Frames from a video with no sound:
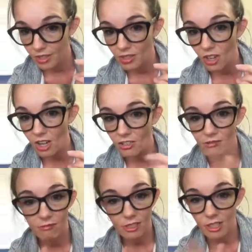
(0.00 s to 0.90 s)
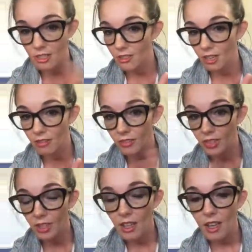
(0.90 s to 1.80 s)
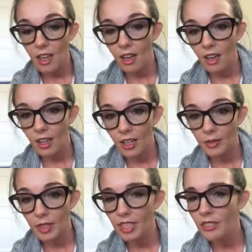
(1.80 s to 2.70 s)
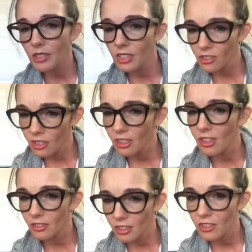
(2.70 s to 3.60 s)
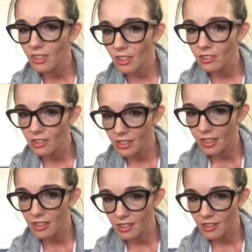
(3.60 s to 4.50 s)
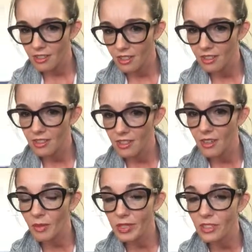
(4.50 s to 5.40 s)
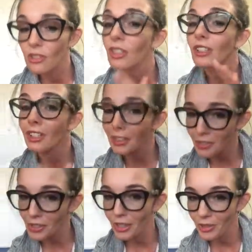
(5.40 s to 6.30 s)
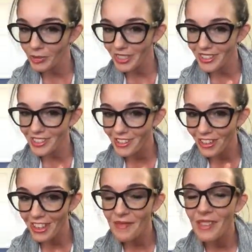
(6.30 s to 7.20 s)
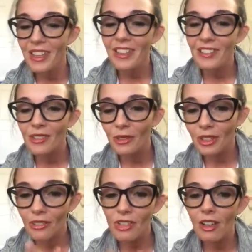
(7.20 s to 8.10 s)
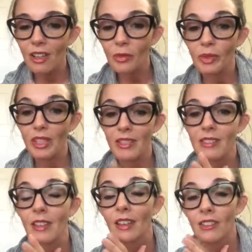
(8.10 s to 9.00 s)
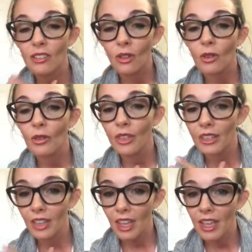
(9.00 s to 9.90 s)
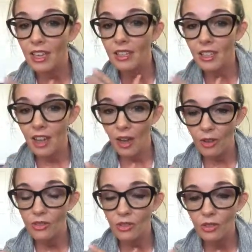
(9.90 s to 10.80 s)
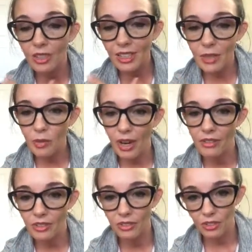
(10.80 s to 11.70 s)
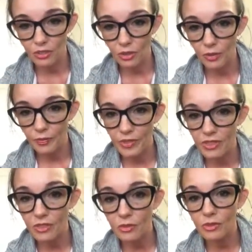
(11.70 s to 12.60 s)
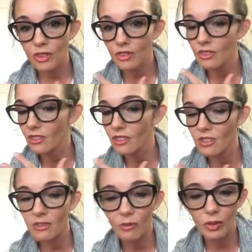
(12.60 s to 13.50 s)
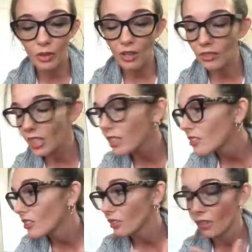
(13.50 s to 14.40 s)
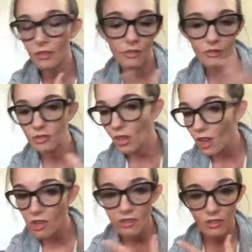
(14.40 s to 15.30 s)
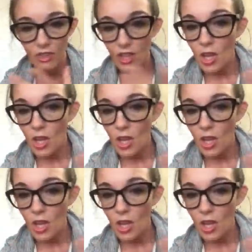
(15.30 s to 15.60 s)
in the trash. She just got rid of it. And I don't think you should get rid of your dog just because he doesn't have a place. You should give your dog a place, okay? So give your dog a place so that they can help, so you can keep your house under control. This is just when you have kids and you have dogs,